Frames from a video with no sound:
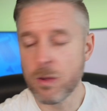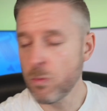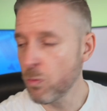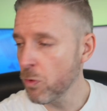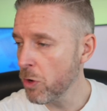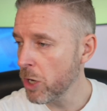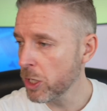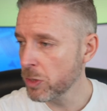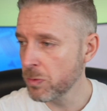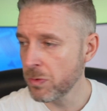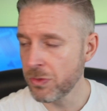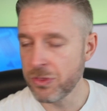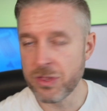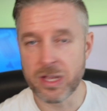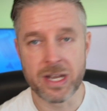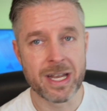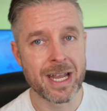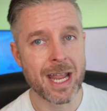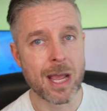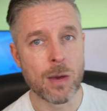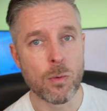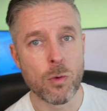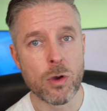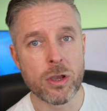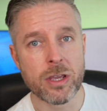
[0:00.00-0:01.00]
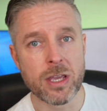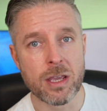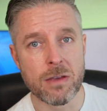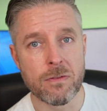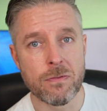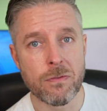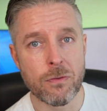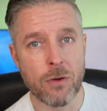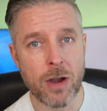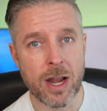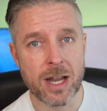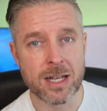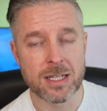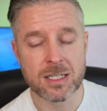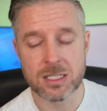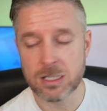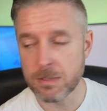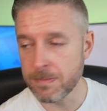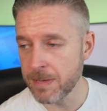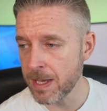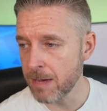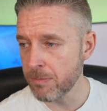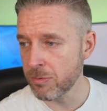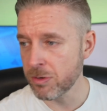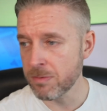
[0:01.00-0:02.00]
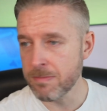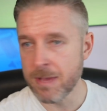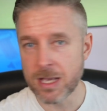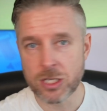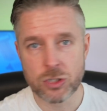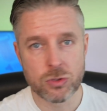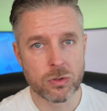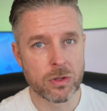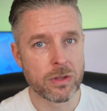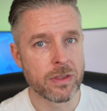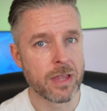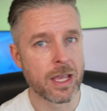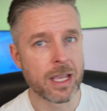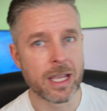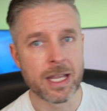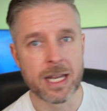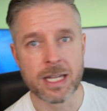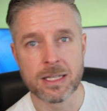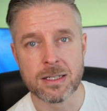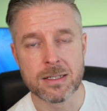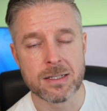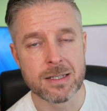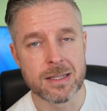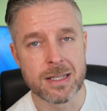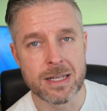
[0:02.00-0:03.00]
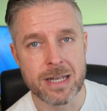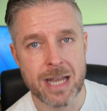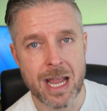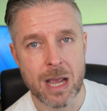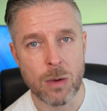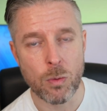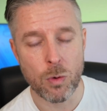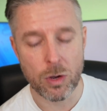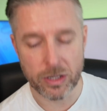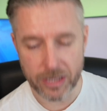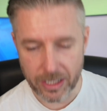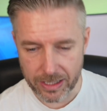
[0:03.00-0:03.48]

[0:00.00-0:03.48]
worked with their networking friends to be able to make sure that they're connected to the network,